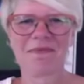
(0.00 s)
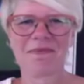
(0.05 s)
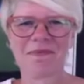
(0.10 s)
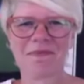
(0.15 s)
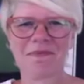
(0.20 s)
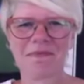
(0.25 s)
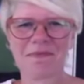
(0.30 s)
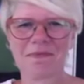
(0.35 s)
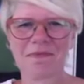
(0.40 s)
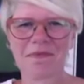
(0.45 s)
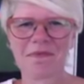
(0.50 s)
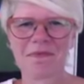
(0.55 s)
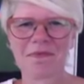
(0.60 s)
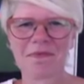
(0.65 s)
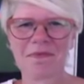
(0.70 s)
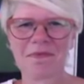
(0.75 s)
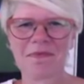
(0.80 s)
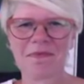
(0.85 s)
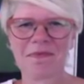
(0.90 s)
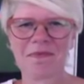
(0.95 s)
I'm going to grab my
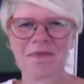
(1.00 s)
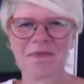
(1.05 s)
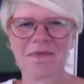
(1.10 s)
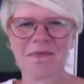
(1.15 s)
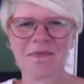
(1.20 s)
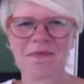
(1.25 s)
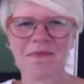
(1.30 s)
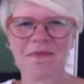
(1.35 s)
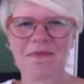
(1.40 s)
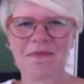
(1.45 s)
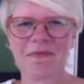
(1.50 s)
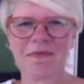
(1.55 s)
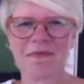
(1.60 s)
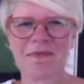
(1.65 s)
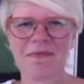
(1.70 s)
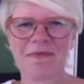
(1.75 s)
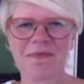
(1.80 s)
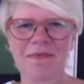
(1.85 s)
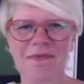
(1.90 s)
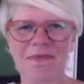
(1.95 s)
whip because it is a
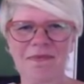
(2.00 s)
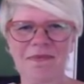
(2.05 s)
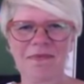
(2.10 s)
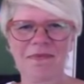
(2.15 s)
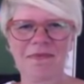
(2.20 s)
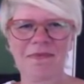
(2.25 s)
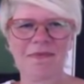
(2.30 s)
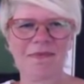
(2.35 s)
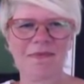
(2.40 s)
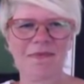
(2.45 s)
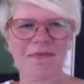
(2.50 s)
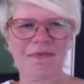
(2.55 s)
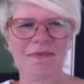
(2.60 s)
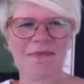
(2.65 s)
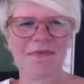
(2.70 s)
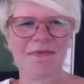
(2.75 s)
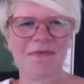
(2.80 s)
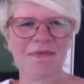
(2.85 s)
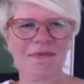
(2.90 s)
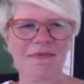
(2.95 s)
little lumpy.
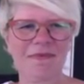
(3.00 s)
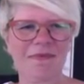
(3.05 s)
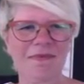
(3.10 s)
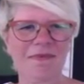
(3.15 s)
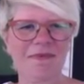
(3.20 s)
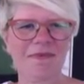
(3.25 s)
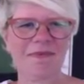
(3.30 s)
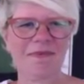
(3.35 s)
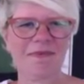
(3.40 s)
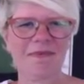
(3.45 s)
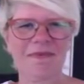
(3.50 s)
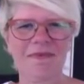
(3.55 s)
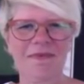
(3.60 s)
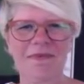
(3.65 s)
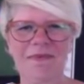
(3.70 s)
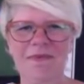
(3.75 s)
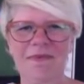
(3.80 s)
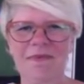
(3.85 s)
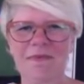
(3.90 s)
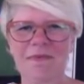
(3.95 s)
I'm going to
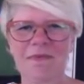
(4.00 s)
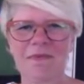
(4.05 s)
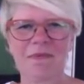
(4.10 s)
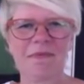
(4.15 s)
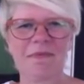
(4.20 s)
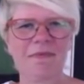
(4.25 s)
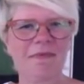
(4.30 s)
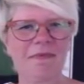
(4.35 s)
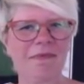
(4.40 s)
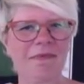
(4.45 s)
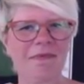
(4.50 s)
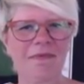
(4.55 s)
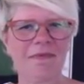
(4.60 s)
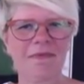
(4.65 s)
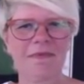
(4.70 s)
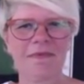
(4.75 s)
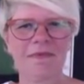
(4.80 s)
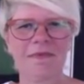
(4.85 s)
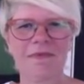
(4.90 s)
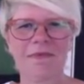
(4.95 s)
make
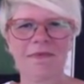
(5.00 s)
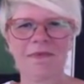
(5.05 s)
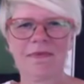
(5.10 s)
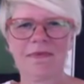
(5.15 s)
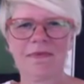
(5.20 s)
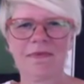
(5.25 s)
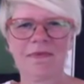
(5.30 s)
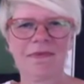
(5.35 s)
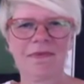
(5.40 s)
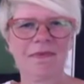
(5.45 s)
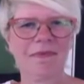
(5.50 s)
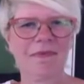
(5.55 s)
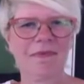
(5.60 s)
sure I blend it in.